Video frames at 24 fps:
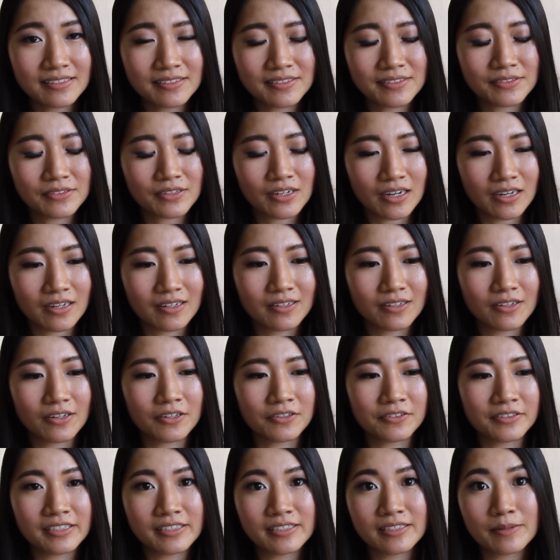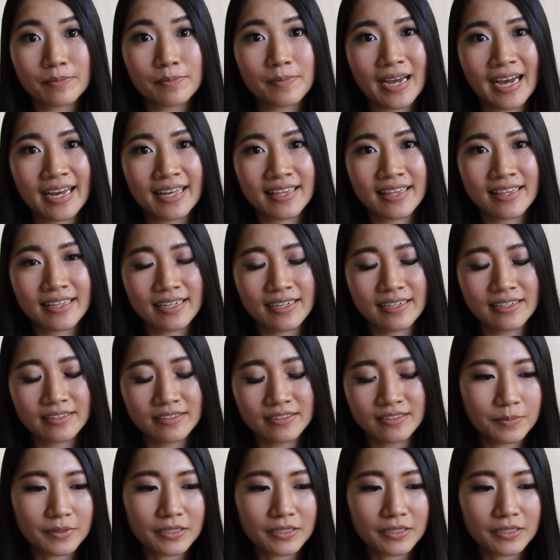is not always a bad thing.